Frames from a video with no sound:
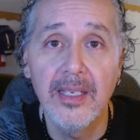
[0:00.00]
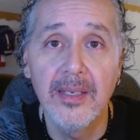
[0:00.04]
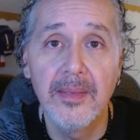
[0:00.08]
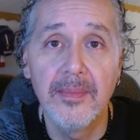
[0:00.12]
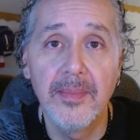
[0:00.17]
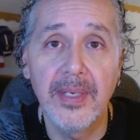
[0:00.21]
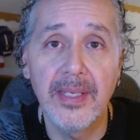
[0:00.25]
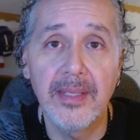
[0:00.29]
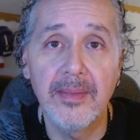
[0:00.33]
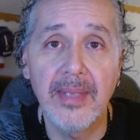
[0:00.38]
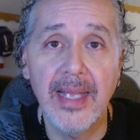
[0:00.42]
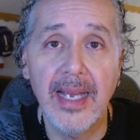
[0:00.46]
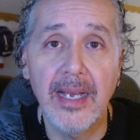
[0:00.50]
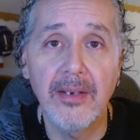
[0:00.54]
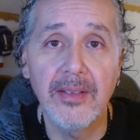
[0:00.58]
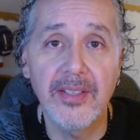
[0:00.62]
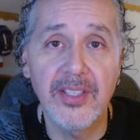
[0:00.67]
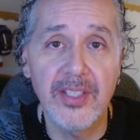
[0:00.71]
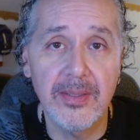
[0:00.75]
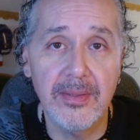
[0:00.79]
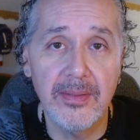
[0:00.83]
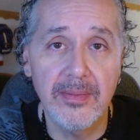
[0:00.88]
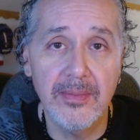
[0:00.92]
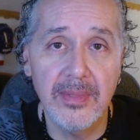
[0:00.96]
but now
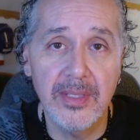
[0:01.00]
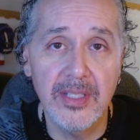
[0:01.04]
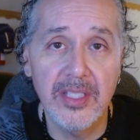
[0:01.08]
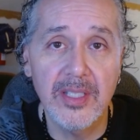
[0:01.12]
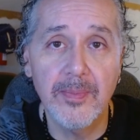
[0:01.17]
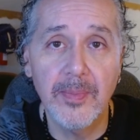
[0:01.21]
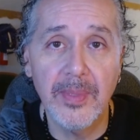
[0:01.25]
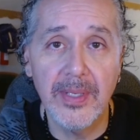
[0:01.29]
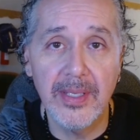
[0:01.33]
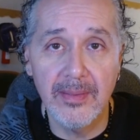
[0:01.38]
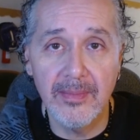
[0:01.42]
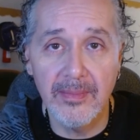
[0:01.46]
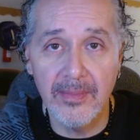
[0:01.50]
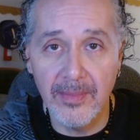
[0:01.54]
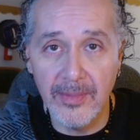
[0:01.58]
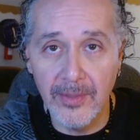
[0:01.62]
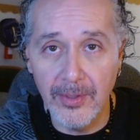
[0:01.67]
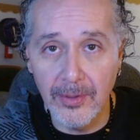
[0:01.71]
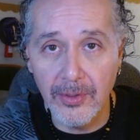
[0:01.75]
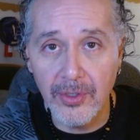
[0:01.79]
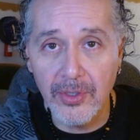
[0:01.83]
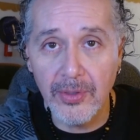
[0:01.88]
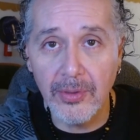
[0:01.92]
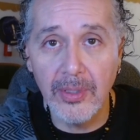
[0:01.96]
it's been
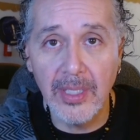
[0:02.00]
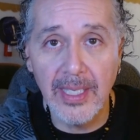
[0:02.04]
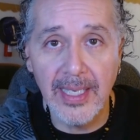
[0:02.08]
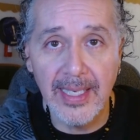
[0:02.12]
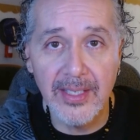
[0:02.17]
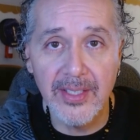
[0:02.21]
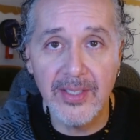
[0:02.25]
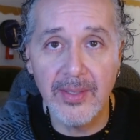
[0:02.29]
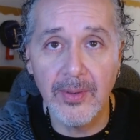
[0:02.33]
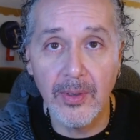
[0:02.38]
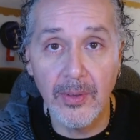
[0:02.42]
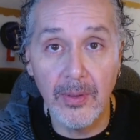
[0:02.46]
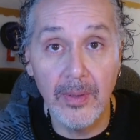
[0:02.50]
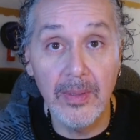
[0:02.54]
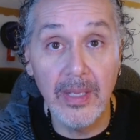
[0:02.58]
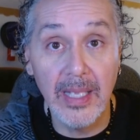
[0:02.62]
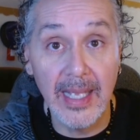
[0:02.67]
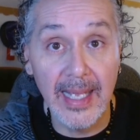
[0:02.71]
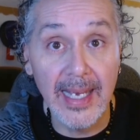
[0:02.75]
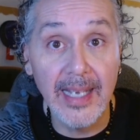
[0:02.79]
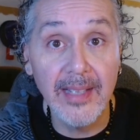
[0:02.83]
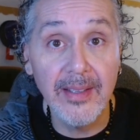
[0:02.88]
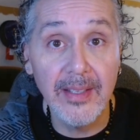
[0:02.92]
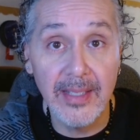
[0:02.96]
neutralized a
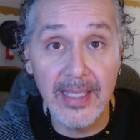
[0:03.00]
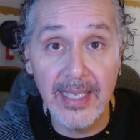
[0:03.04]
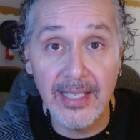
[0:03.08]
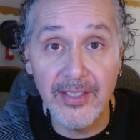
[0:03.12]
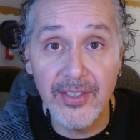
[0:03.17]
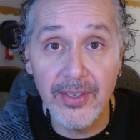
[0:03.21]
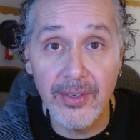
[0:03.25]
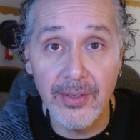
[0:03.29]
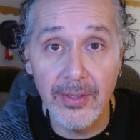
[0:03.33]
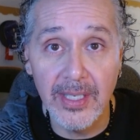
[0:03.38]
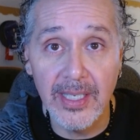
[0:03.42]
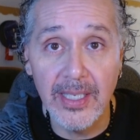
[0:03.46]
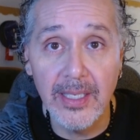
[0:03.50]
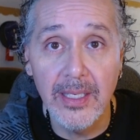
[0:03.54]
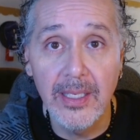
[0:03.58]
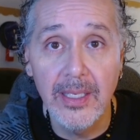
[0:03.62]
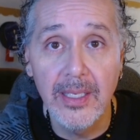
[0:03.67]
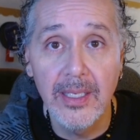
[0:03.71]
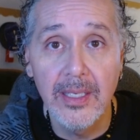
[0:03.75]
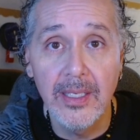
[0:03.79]
lot, and that's good.